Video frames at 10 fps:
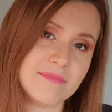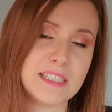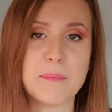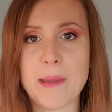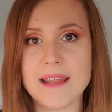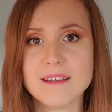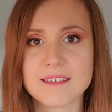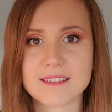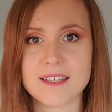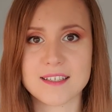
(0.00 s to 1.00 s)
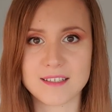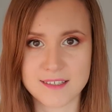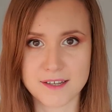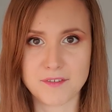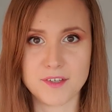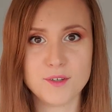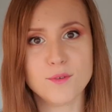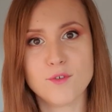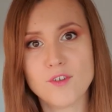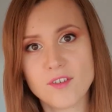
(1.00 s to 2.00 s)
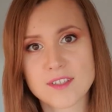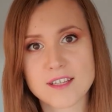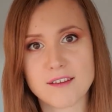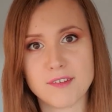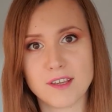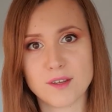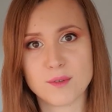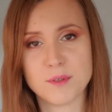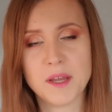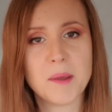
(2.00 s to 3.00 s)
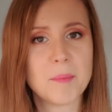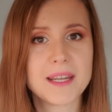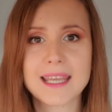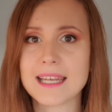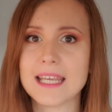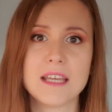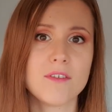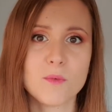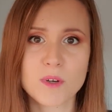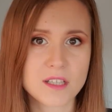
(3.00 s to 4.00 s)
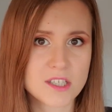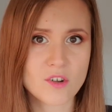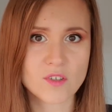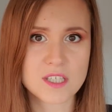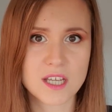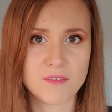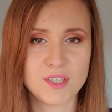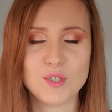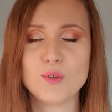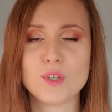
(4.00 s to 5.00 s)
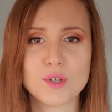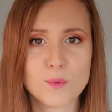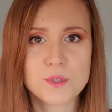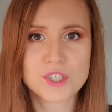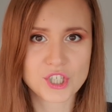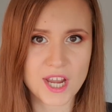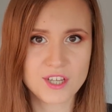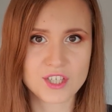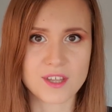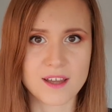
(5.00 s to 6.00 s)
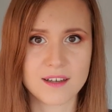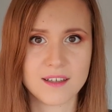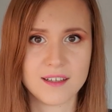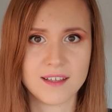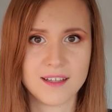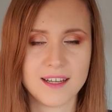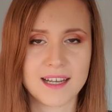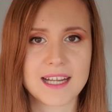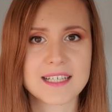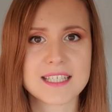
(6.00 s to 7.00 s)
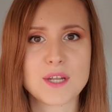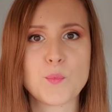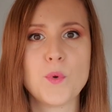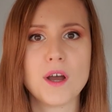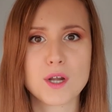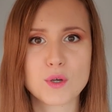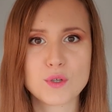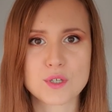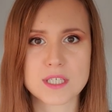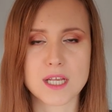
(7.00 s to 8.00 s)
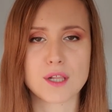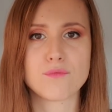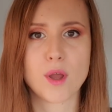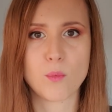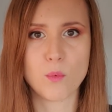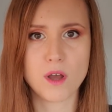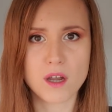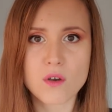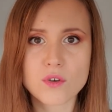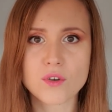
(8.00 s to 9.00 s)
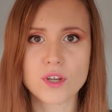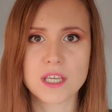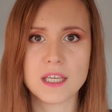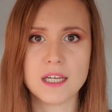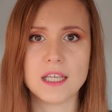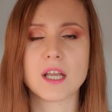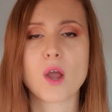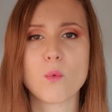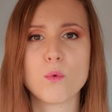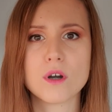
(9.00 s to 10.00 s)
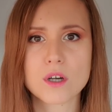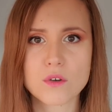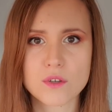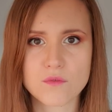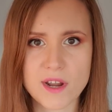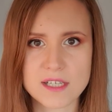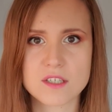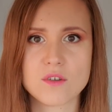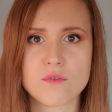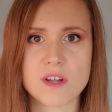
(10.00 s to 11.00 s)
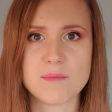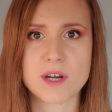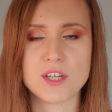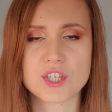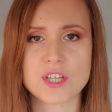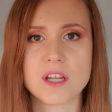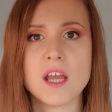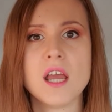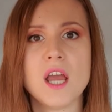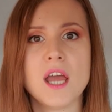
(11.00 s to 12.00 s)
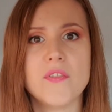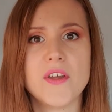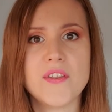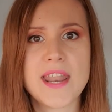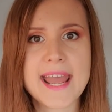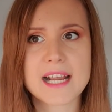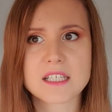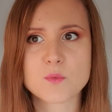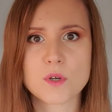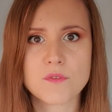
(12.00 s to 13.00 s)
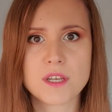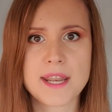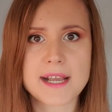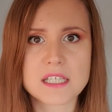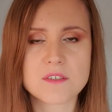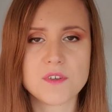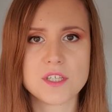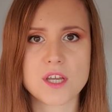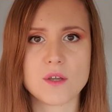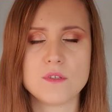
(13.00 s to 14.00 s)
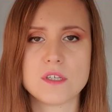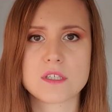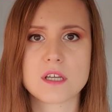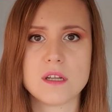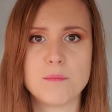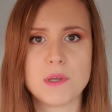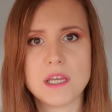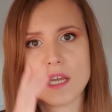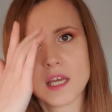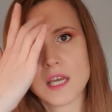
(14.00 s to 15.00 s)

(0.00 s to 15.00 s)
Depends. Is it serving you or not serving you? But again, even when it's not serving you, you can always change that. Like I said, work on yourself, work on your healing, work on raising your vibration. One of the next videos is going to be